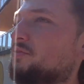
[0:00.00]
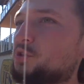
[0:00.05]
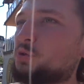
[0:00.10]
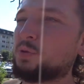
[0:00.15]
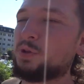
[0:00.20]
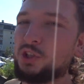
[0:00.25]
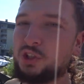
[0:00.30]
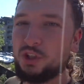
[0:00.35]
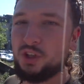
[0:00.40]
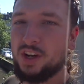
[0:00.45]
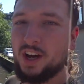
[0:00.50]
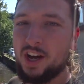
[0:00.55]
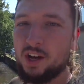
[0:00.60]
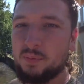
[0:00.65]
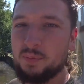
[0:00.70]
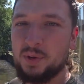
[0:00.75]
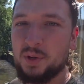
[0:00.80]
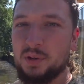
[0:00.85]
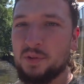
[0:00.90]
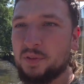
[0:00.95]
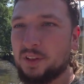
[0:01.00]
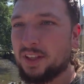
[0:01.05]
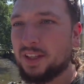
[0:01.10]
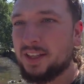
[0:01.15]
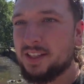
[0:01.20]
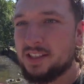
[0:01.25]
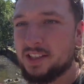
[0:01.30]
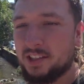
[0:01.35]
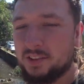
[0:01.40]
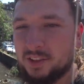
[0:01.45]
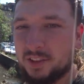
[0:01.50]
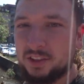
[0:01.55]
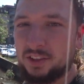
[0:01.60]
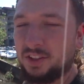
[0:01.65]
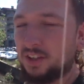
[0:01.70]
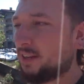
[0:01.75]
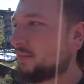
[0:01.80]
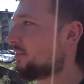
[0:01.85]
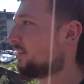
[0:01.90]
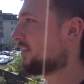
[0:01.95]
just want to show you how beautiful it is here in
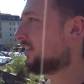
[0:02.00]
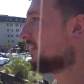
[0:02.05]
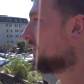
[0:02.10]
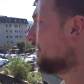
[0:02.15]
Travnik.